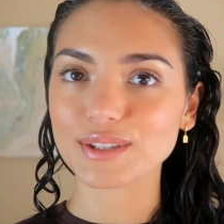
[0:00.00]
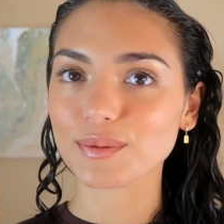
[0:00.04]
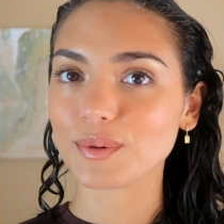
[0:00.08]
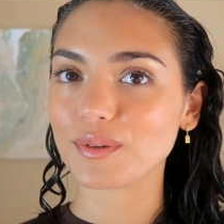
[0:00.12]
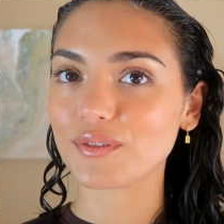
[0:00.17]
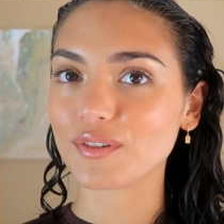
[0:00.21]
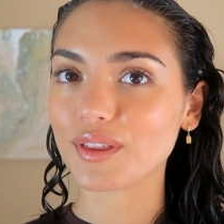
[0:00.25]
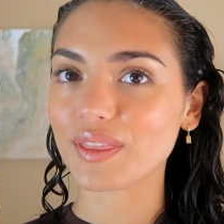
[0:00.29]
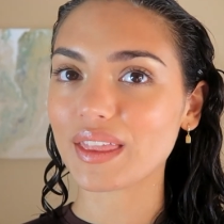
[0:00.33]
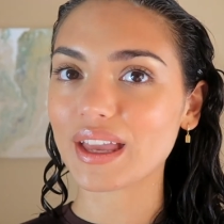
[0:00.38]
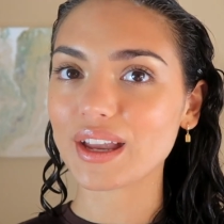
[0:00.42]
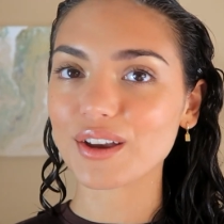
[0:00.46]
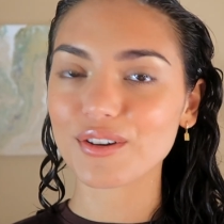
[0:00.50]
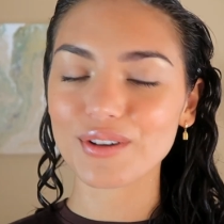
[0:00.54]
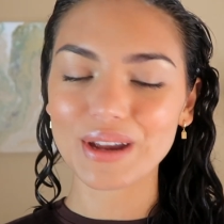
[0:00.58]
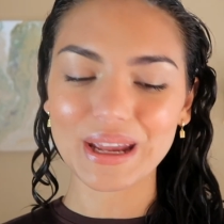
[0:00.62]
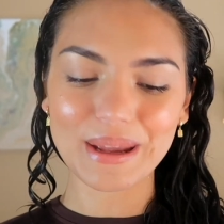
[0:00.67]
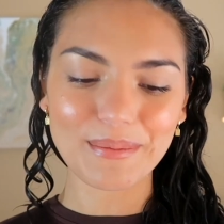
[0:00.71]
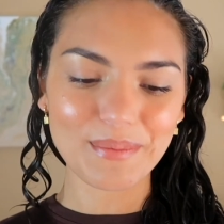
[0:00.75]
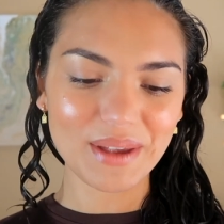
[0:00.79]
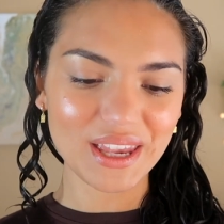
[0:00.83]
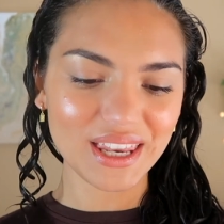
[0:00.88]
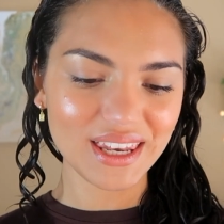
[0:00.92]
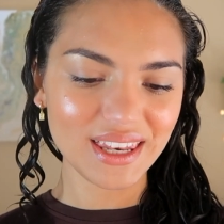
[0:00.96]
so we've got that
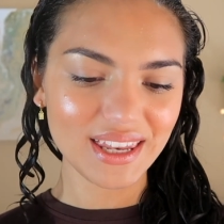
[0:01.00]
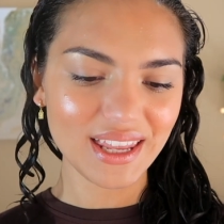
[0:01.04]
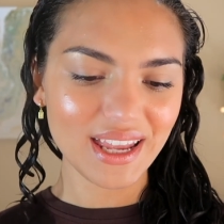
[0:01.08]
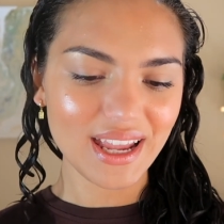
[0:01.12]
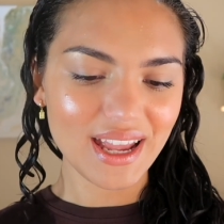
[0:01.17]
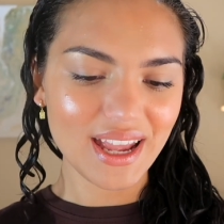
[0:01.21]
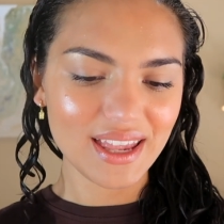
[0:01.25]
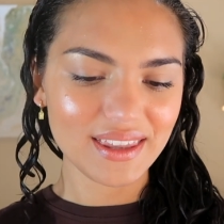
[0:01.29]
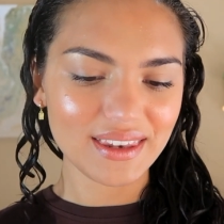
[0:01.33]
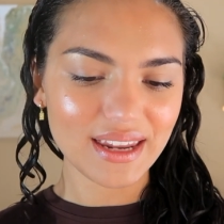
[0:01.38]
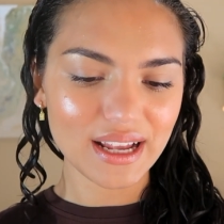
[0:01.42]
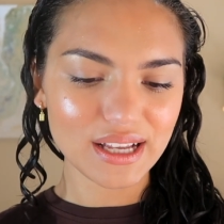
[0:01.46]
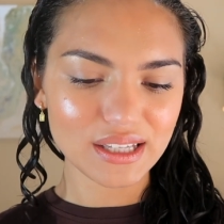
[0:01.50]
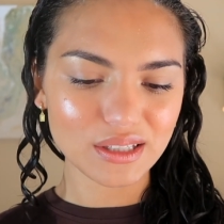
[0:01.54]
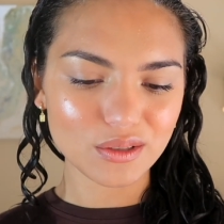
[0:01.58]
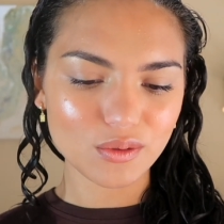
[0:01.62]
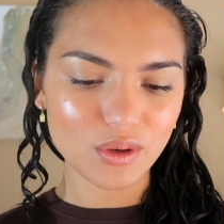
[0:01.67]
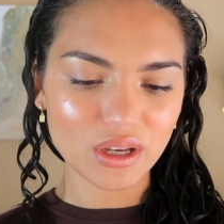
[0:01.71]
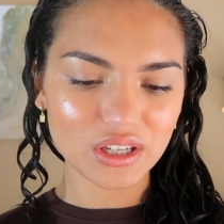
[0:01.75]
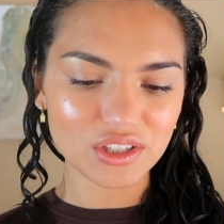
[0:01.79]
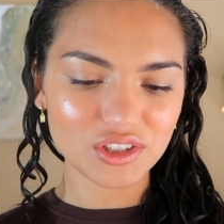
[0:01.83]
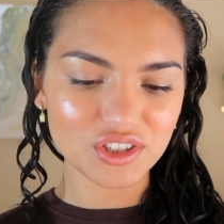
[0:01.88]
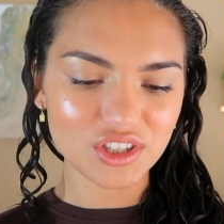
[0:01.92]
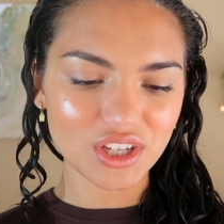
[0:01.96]
cream in. Next
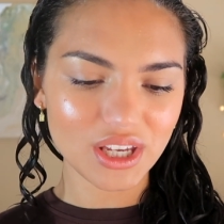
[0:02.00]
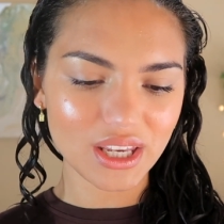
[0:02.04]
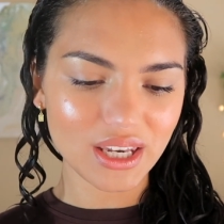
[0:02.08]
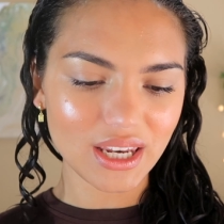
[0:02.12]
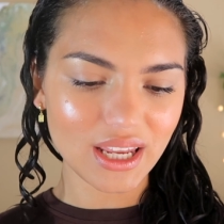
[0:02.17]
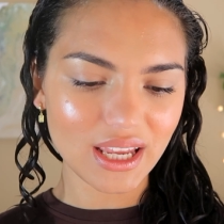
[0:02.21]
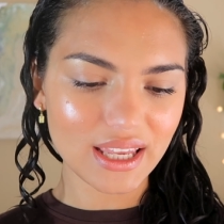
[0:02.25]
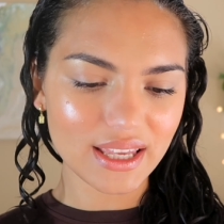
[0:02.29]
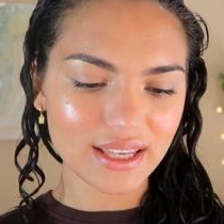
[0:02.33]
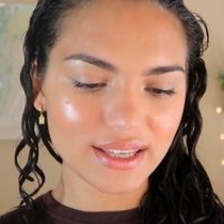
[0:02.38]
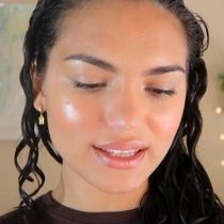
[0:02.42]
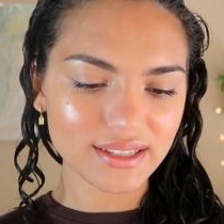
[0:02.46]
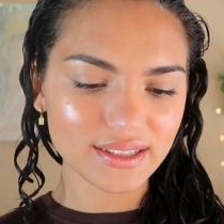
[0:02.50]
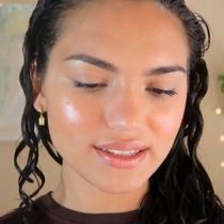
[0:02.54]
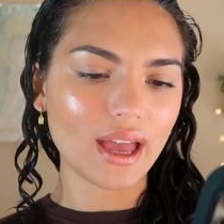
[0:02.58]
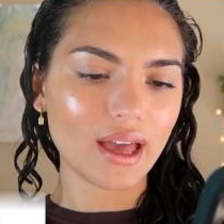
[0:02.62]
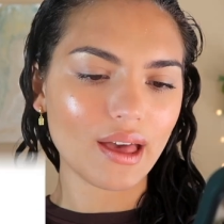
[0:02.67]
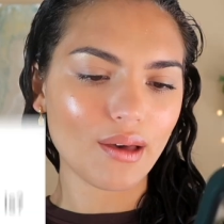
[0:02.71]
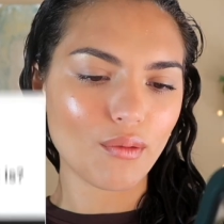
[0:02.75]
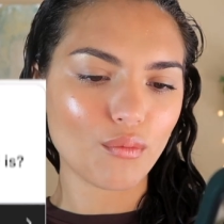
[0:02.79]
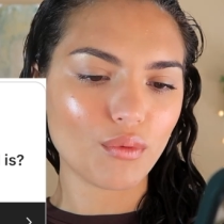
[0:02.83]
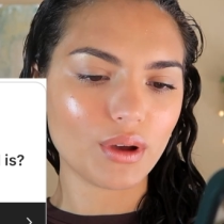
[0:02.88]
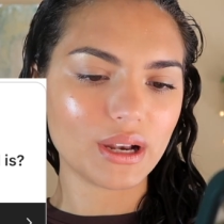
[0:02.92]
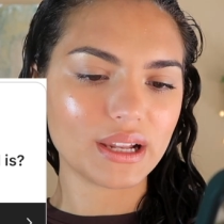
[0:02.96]
question is,
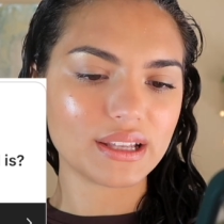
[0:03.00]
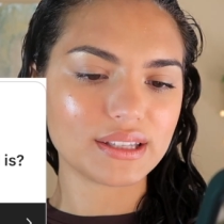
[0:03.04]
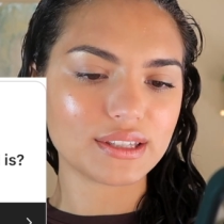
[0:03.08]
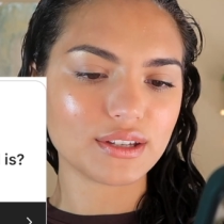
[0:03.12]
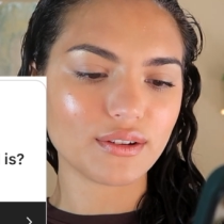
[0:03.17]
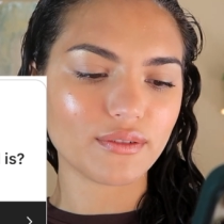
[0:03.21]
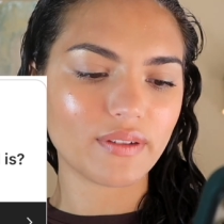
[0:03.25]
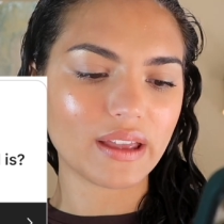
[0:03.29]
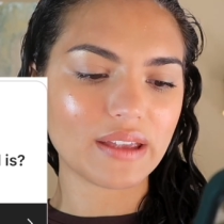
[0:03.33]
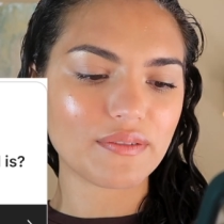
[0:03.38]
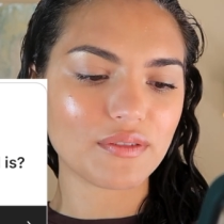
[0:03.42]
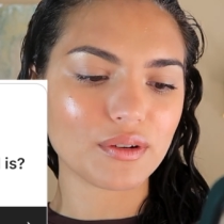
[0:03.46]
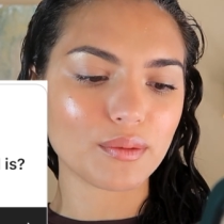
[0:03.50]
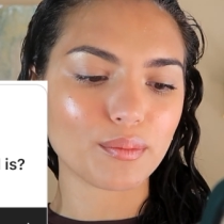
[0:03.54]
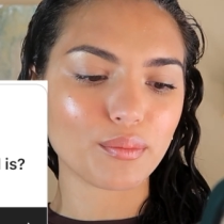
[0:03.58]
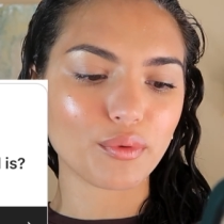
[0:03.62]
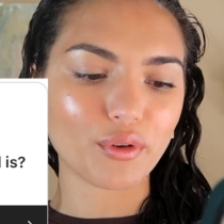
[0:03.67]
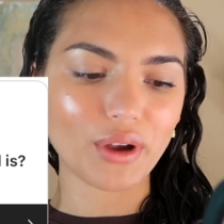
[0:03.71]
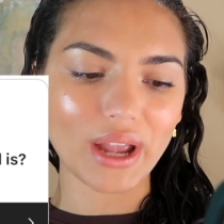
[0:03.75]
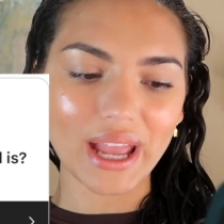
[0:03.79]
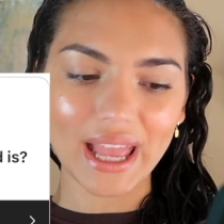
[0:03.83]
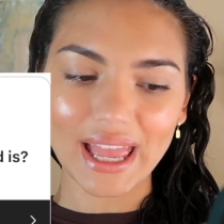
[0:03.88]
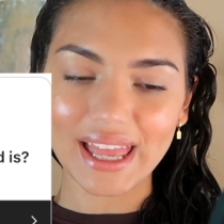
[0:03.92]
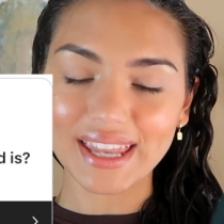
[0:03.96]
what is your favorite
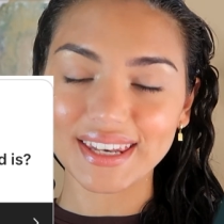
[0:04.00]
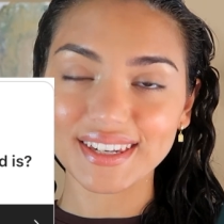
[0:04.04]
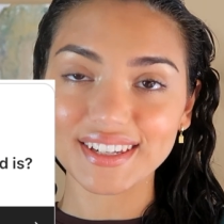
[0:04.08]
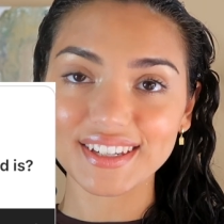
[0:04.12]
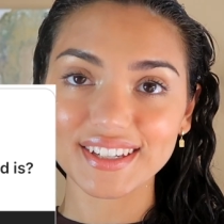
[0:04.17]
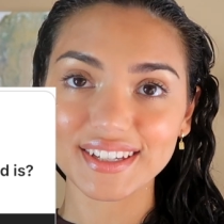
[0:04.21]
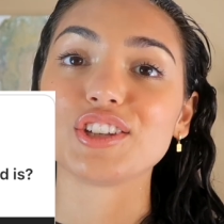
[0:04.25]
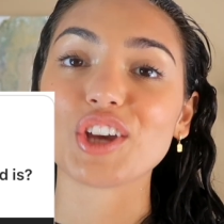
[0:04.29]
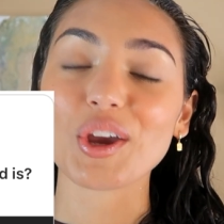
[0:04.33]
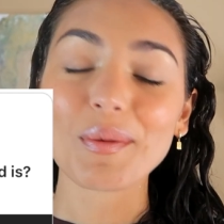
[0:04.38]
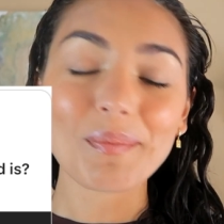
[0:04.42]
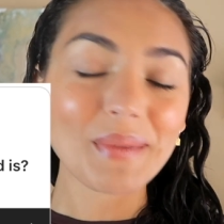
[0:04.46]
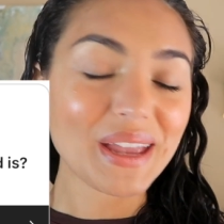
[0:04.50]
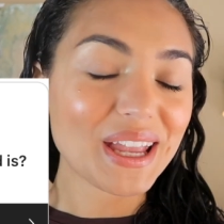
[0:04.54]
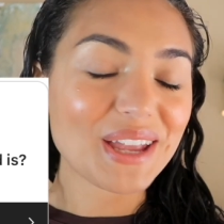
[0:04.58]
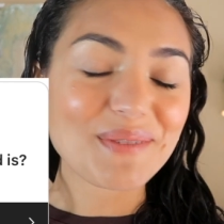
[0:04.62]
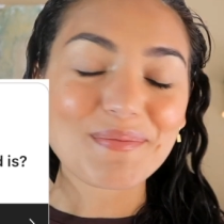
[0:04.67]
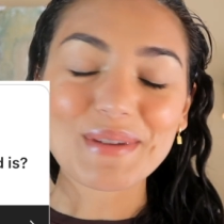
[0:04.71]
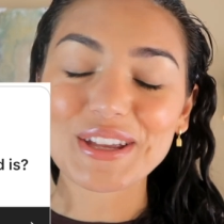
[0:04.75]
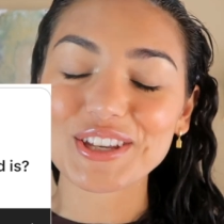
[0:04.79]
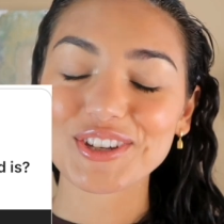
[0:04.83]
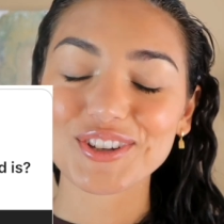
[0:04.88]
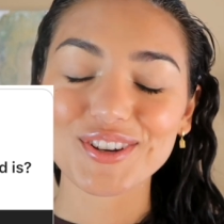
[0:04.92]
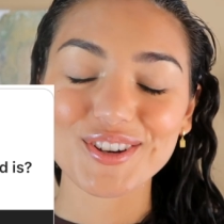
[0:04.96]
brand? Don't
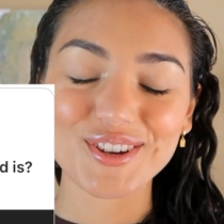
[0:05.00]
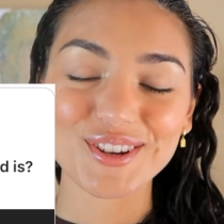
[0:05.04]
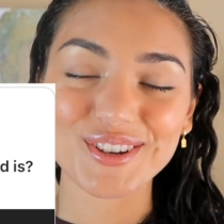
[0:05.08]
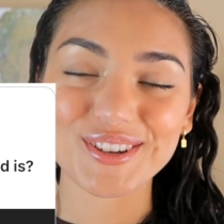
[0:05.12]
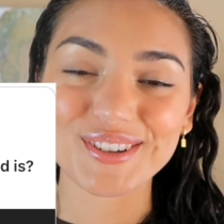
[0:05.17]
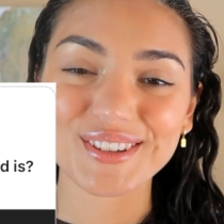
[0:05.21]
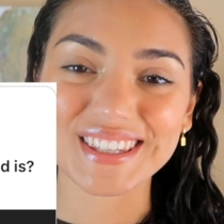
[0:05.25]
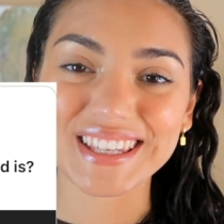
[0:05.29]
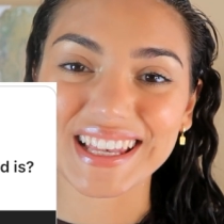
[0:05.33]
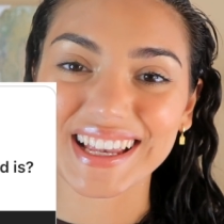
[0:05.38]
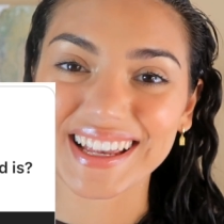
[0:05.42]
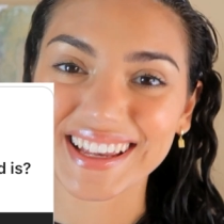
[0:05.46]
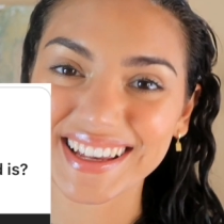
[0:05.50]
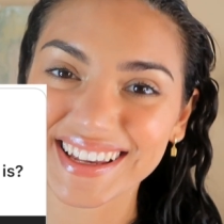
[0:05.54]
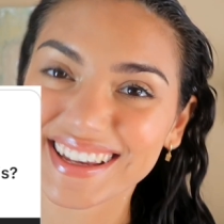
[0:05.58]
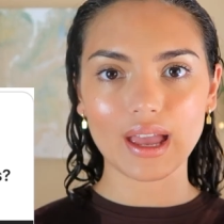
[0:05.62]
make me choose.